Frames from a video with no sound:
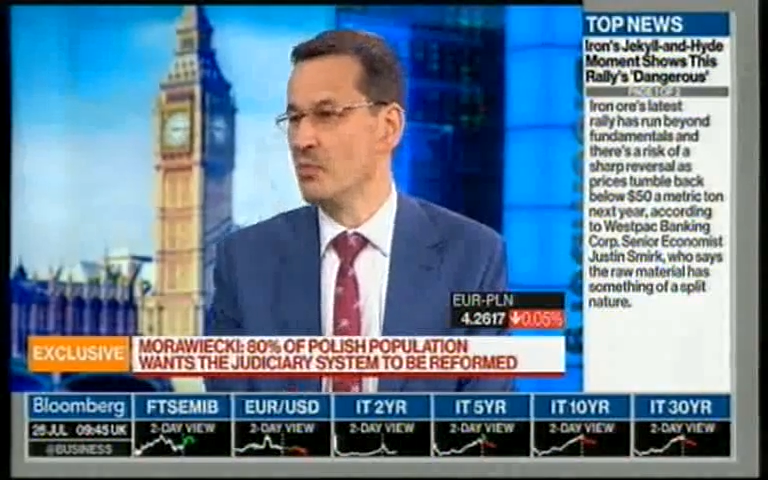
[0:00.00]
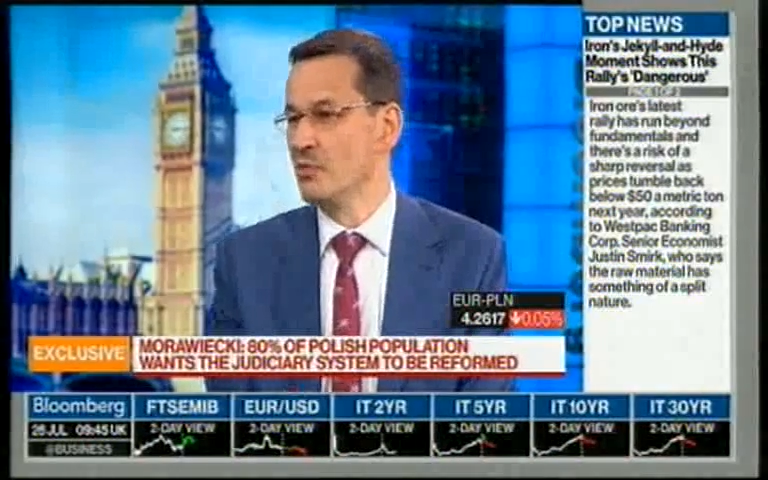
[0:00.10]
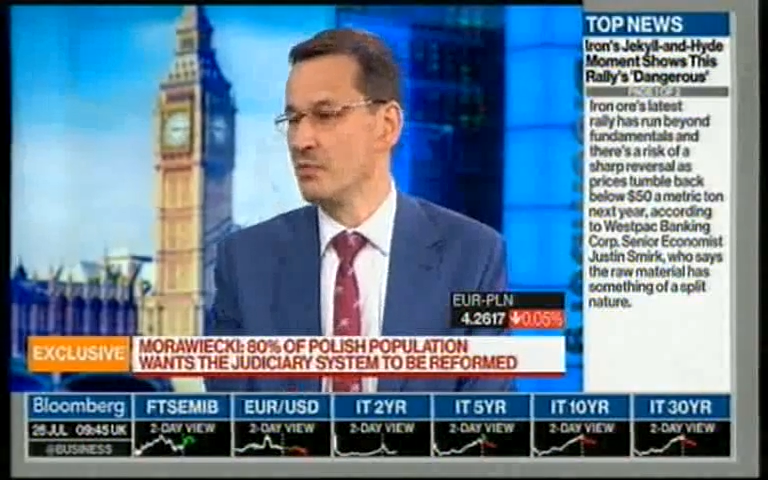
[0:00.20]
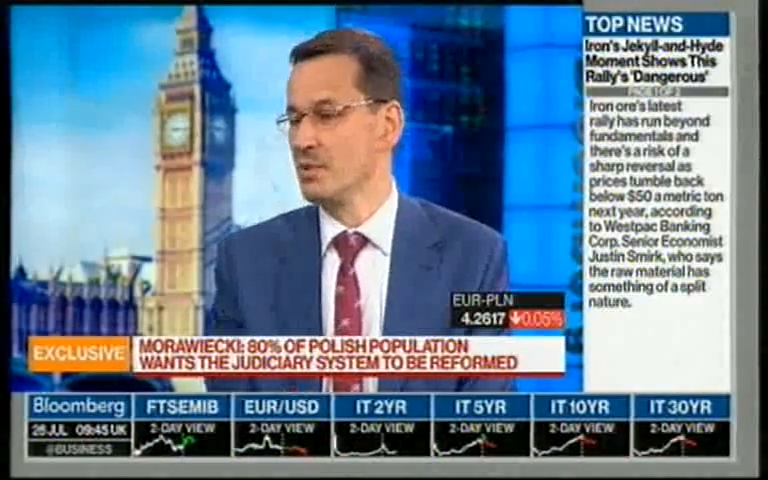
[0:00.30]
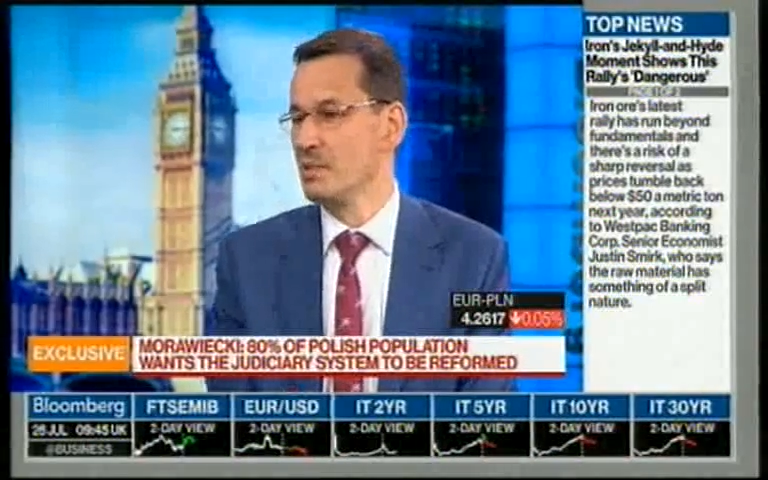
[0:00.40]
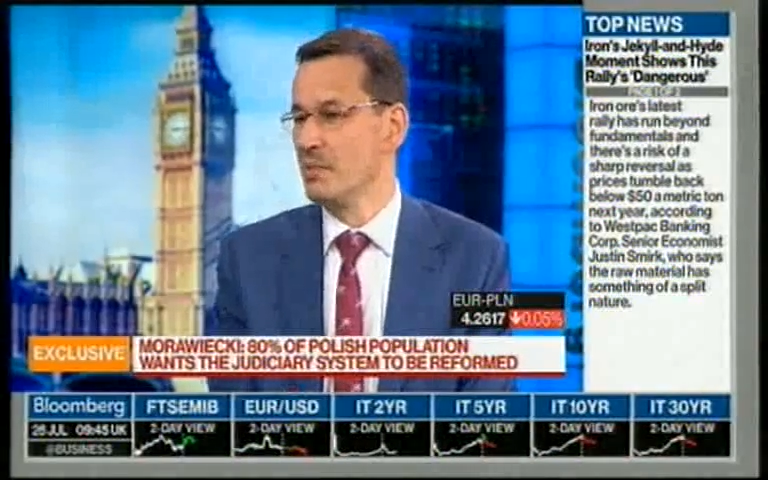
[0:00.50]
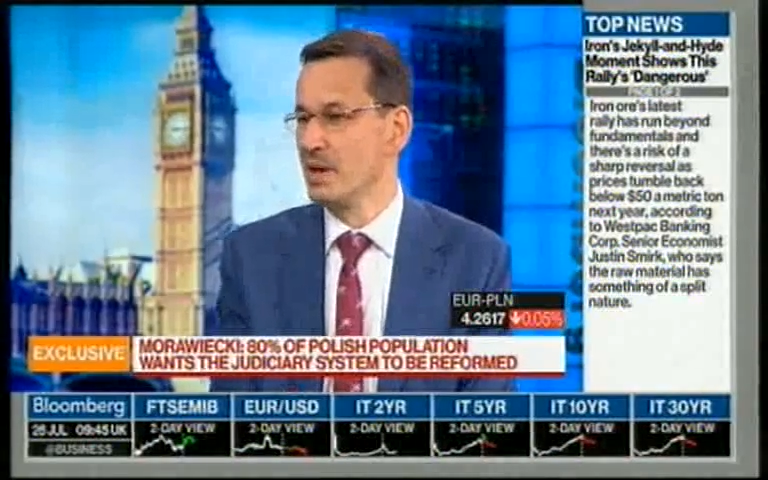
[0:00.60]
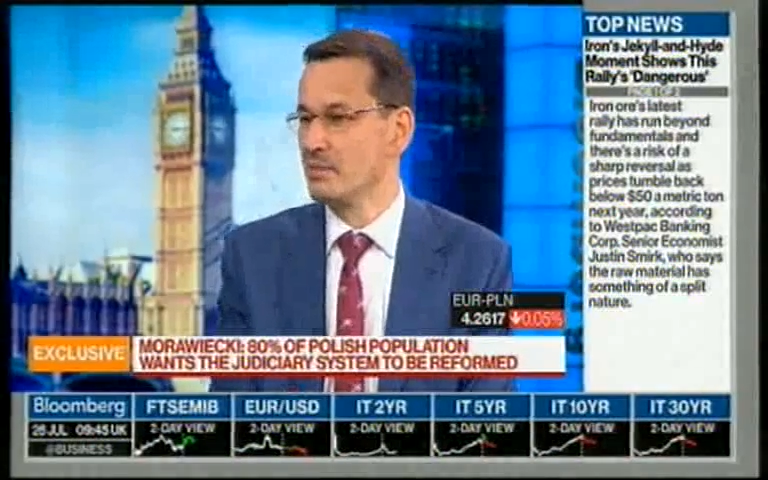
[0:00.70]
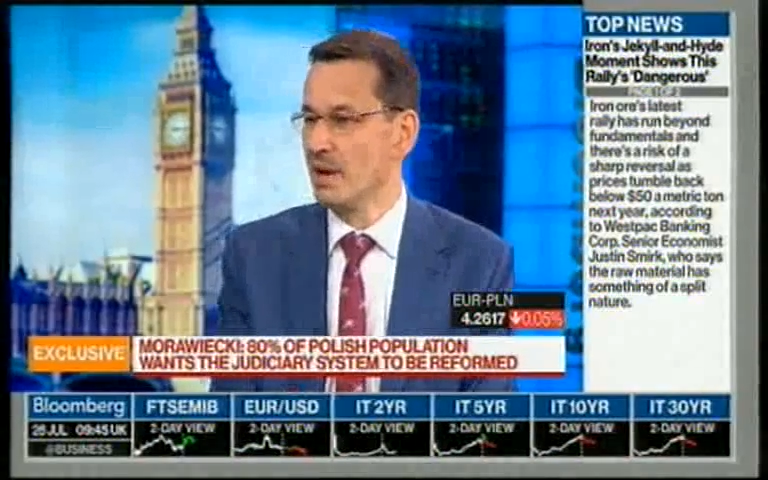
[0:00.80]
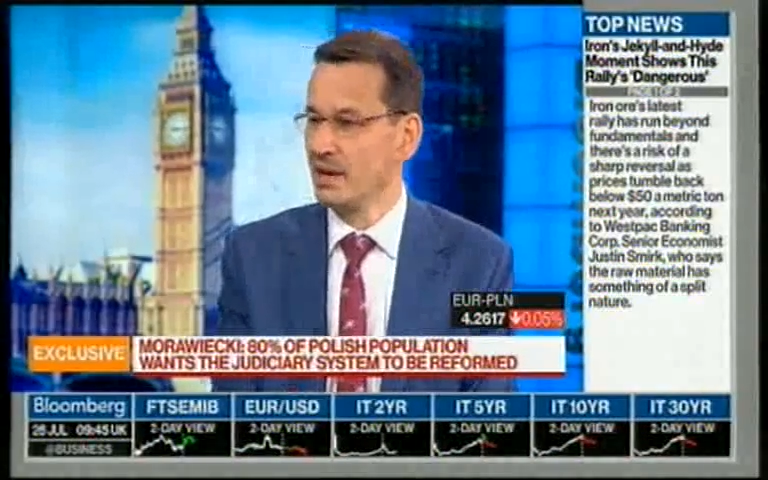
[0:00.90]
move will be
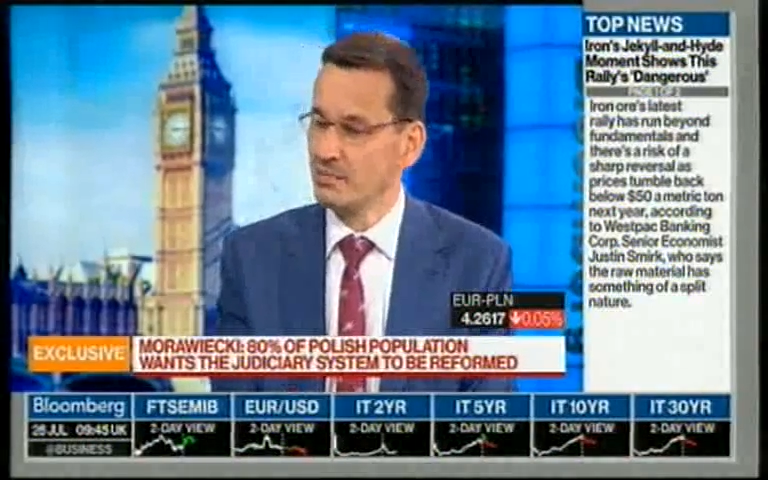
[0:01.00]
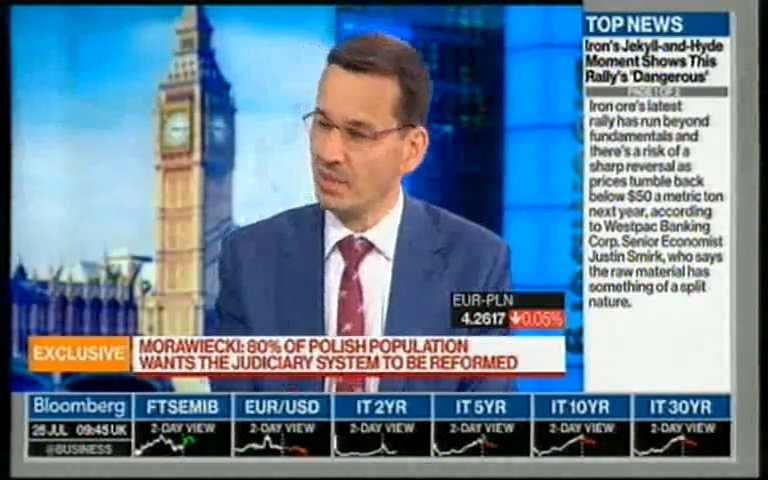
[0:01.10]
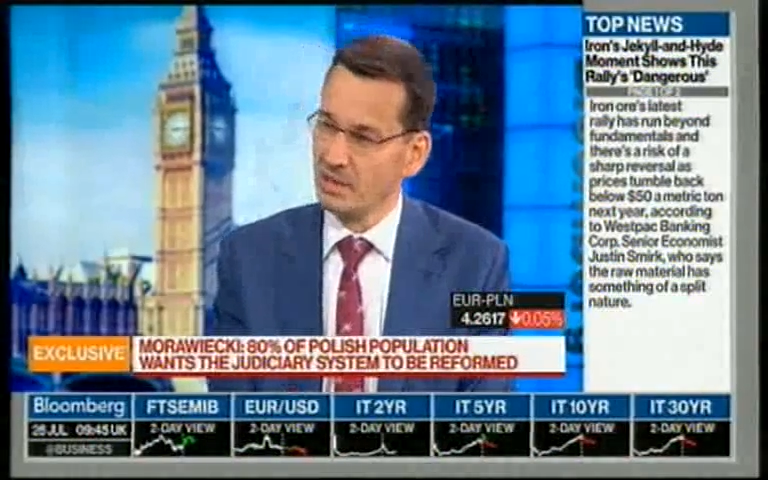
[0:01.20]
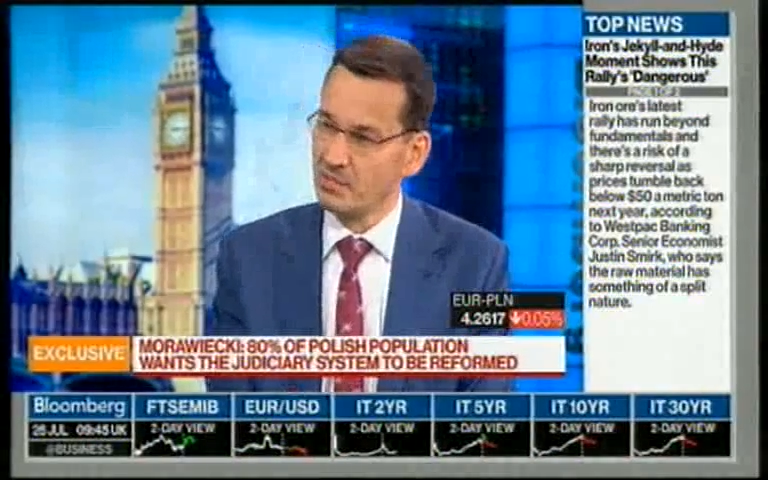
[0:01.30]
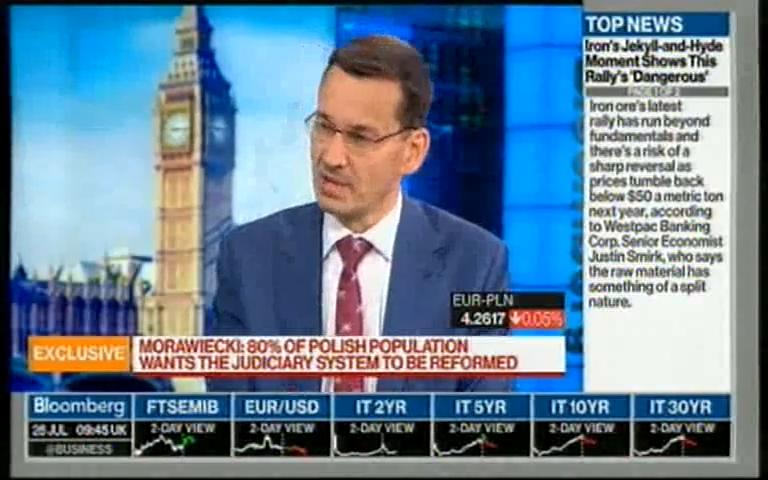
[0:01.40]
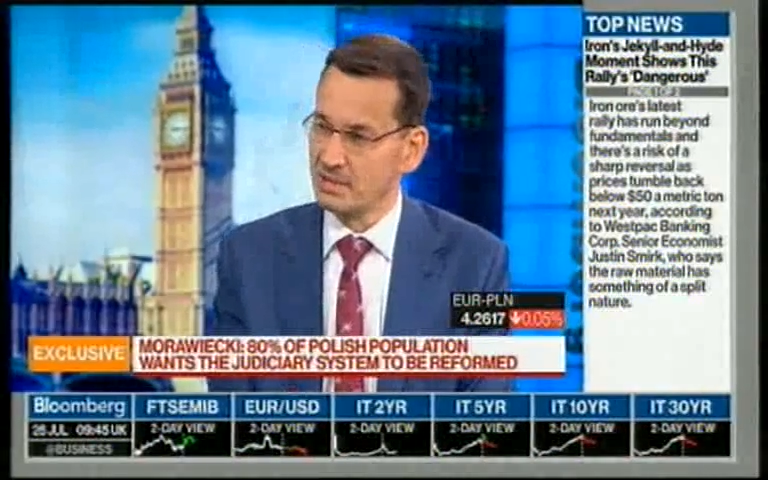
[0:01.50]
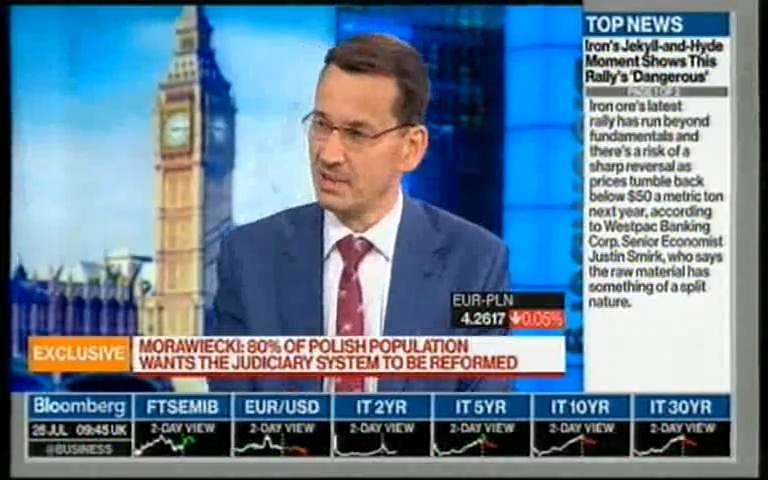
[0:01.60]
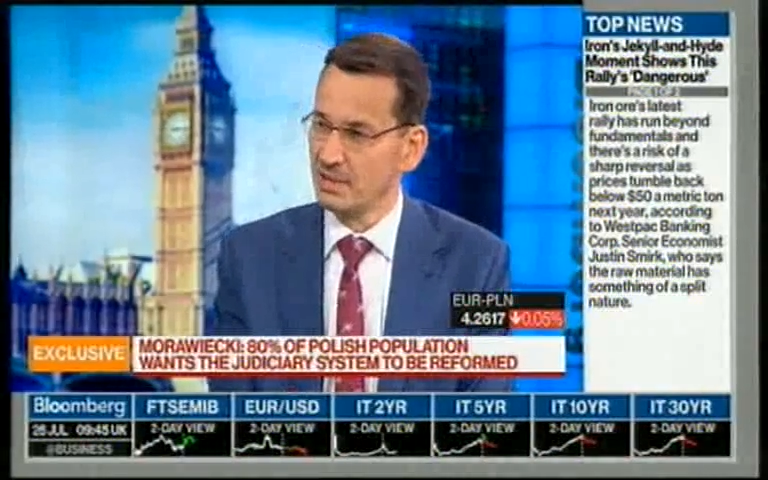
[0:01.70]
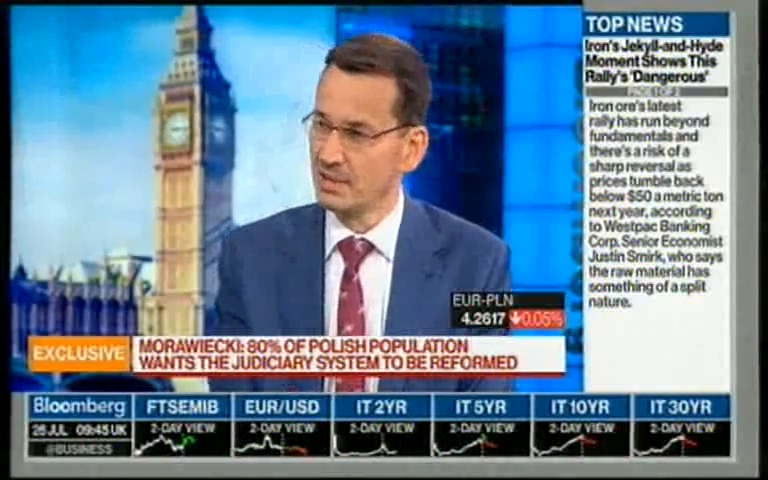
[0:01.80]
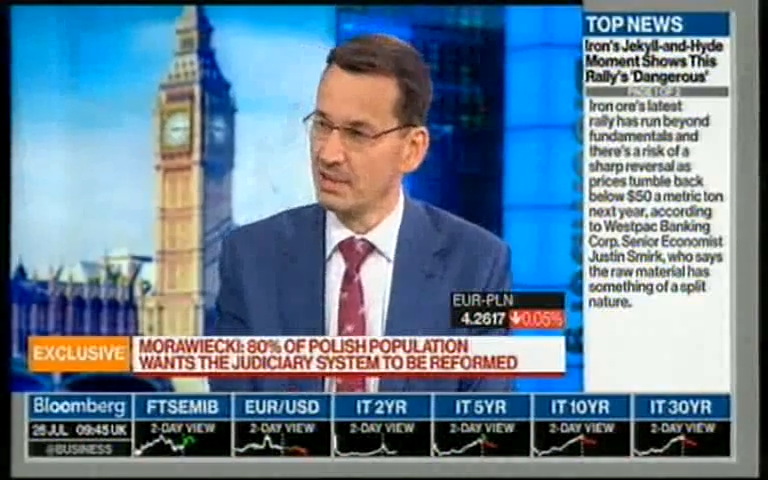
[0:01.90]
made by the
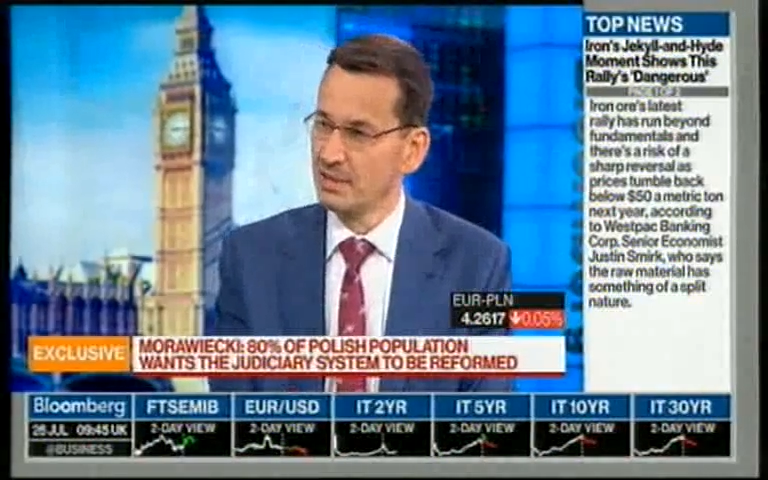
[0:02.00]
president.